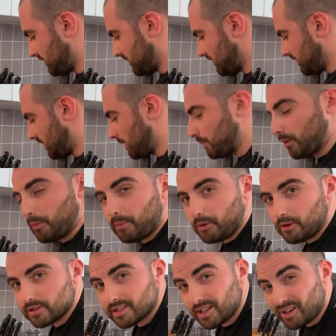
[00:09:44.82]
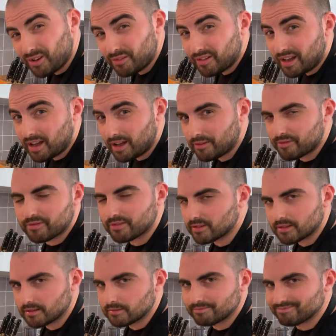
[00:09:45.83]
The proposal of half
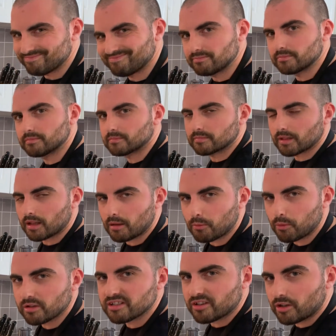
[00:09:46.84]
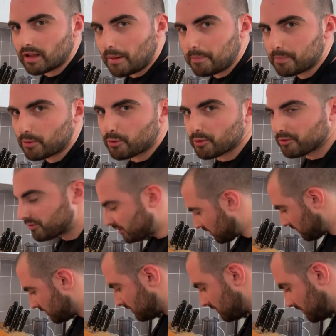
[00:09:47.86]
was not approved
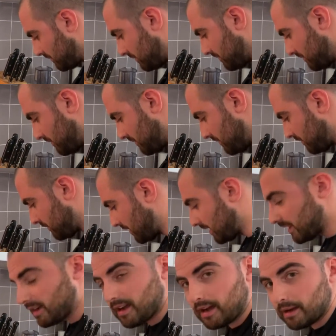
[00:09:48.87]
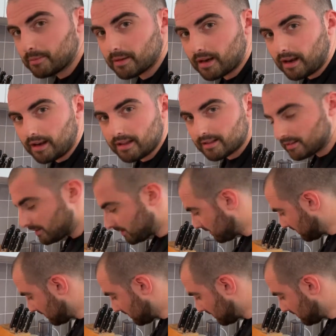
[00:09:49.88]
by the camera lady.